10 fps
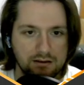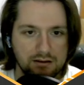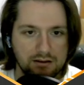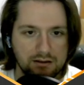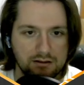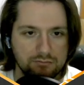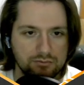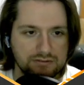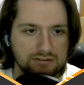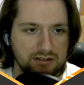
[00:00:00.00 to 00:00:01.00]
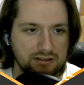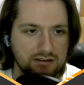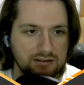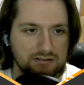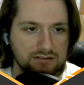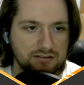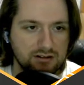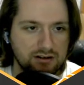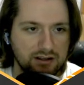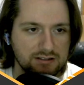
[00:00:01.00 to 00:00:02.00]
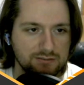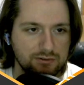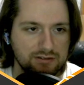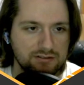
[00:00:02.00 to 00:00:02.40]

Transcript: And we'll say this is our exploit